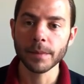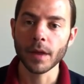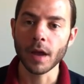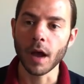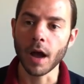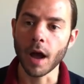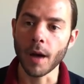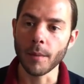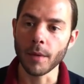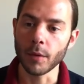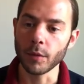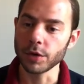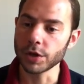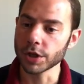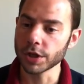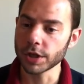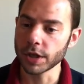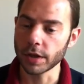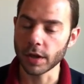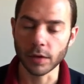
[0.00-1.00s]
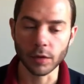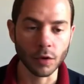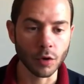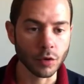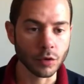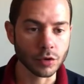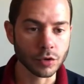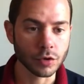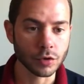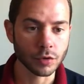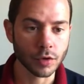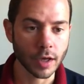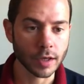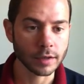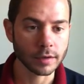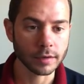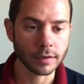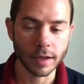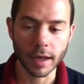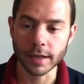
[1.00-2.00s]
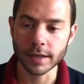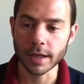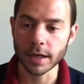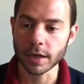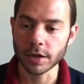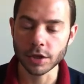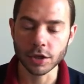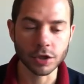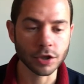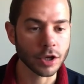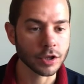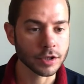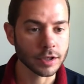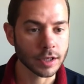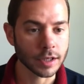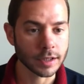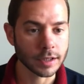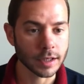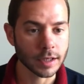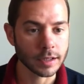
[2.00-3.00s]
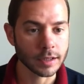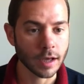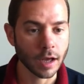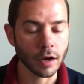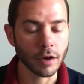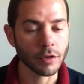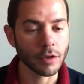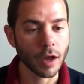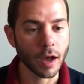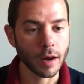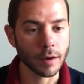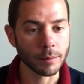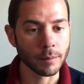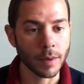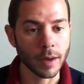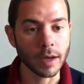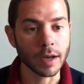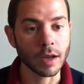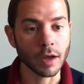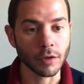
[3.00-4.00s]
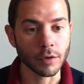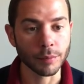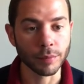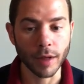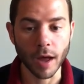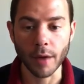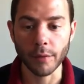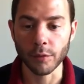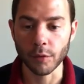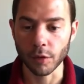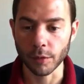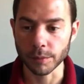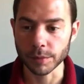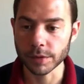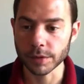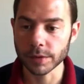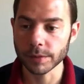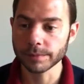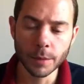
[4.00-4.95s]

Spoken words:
And we just see that that data just doesn't exist on many other platforms.